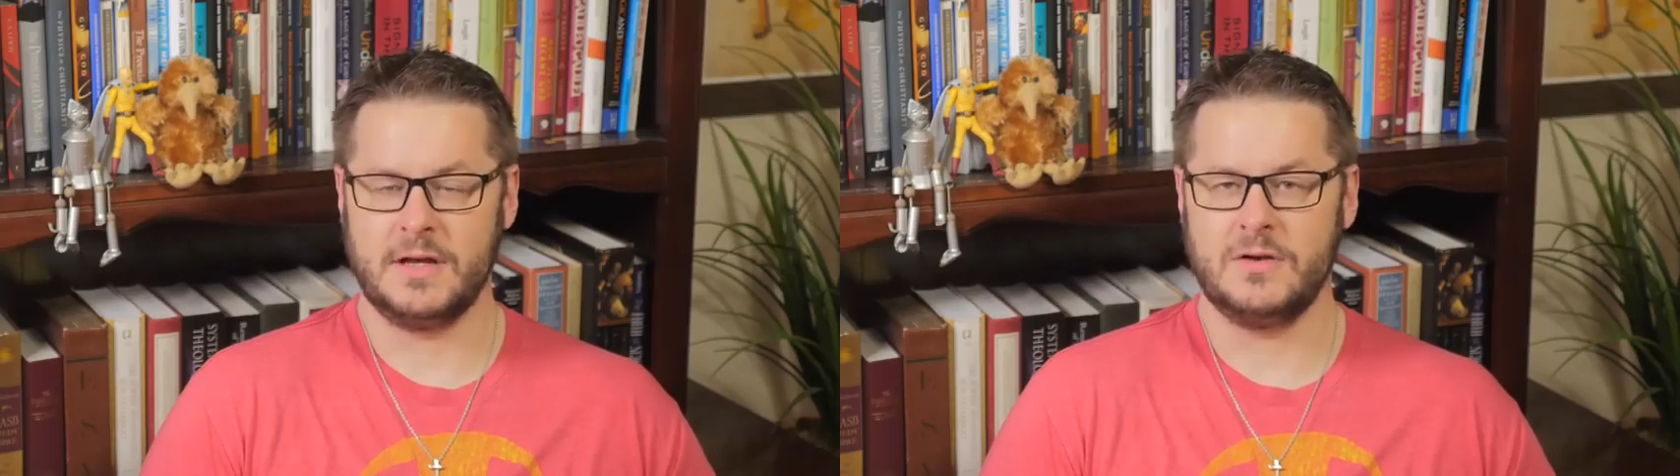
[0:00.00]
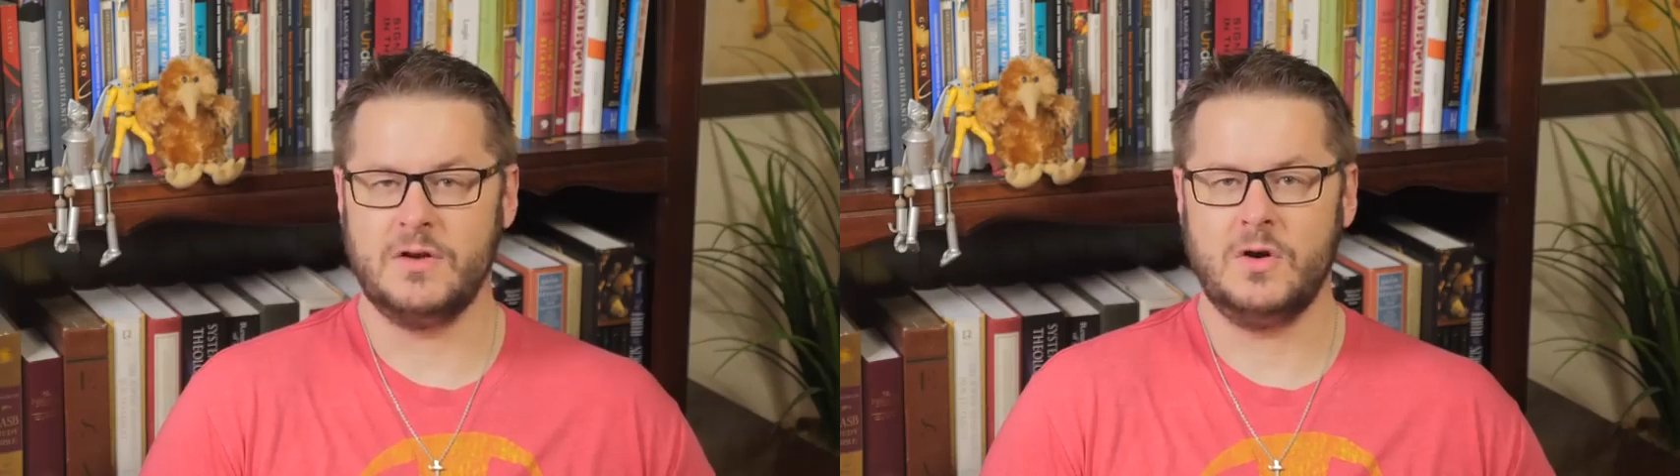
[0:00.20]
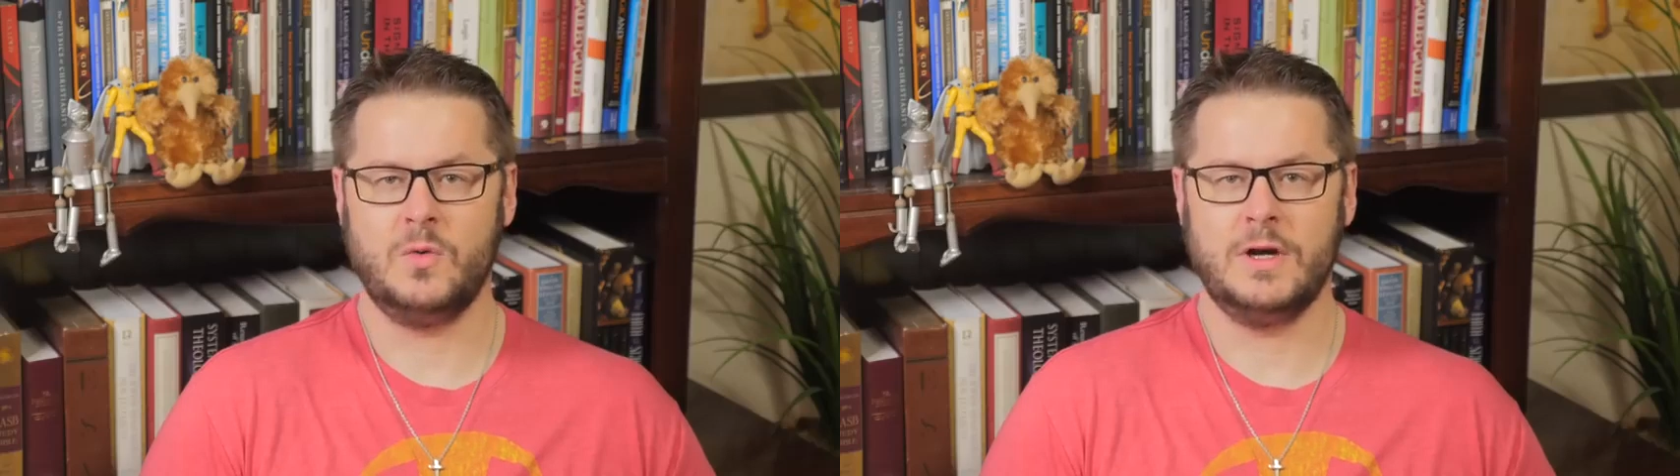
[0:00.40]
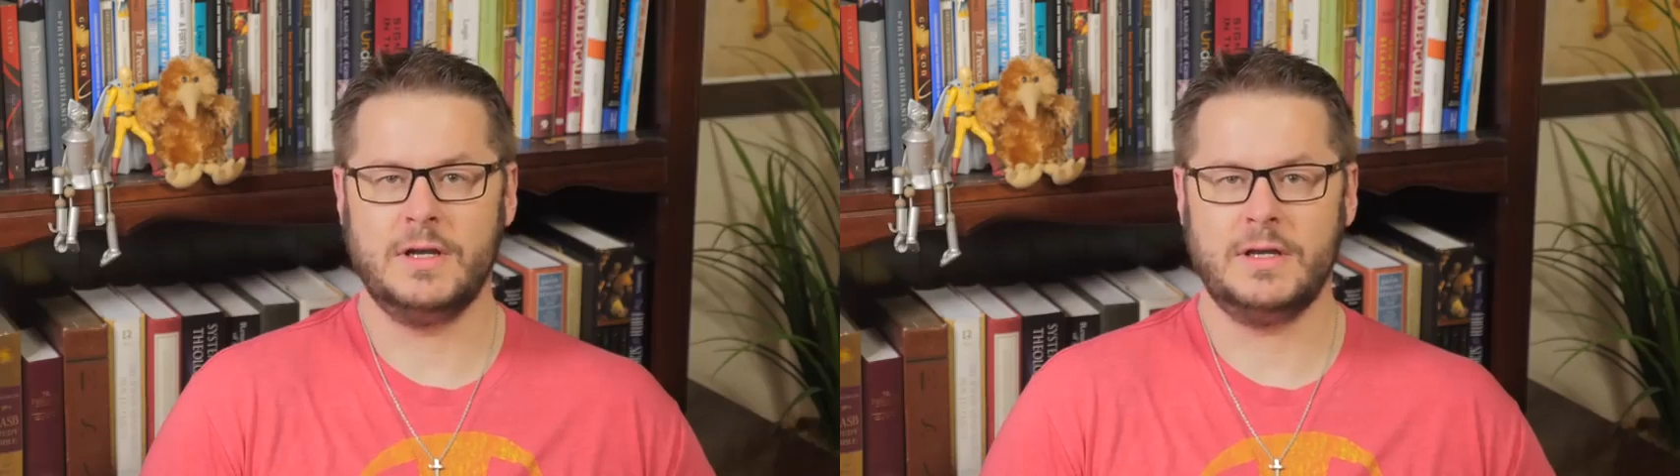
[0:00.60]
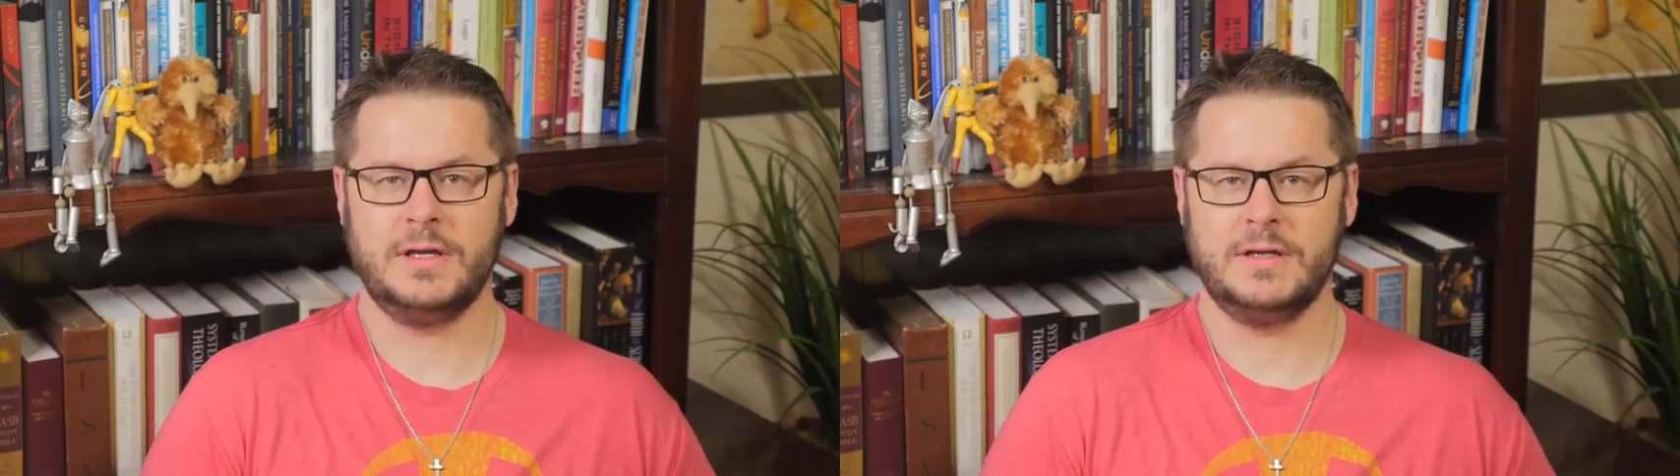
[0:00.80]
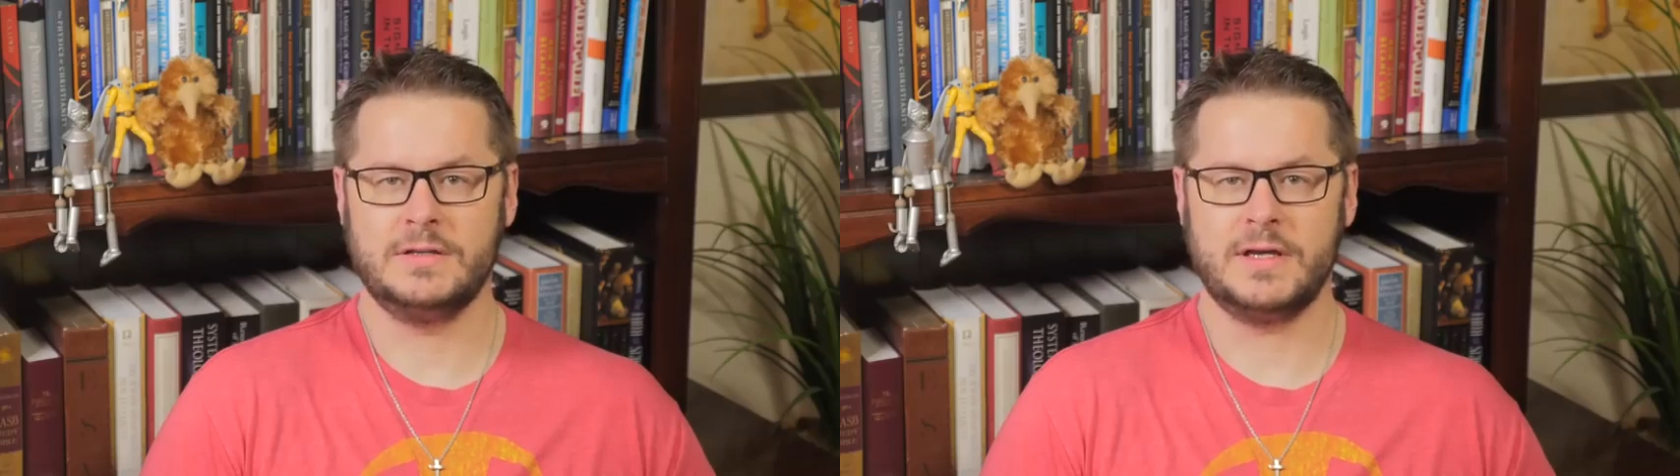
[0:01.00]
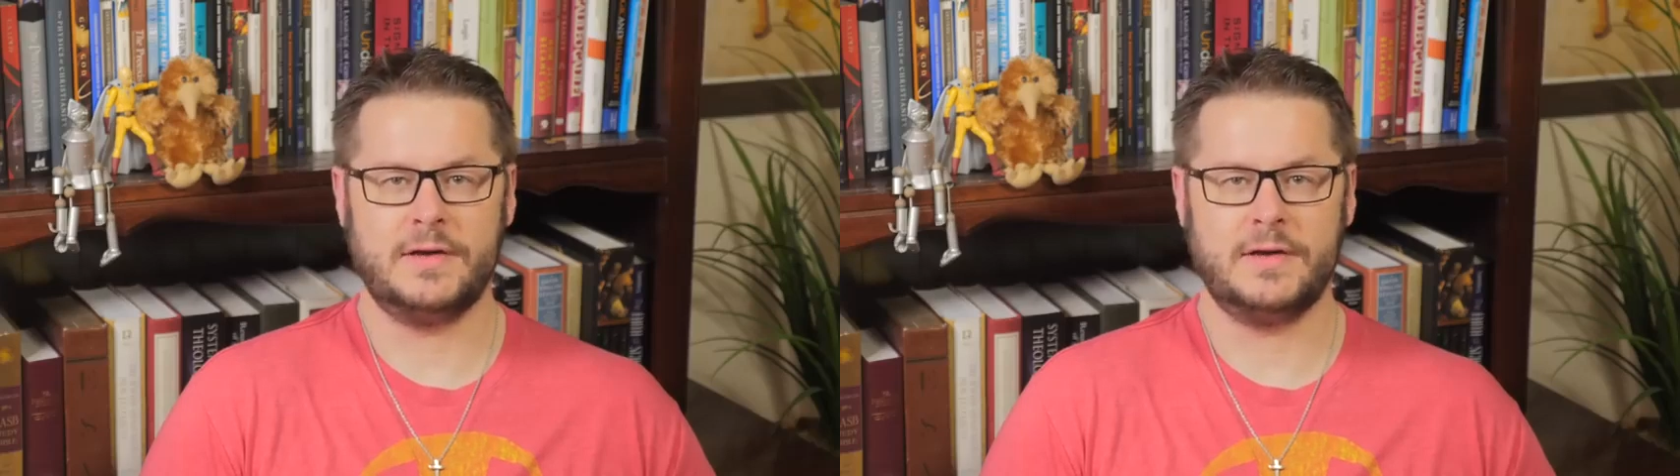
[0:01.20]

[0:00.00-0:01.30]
that no one is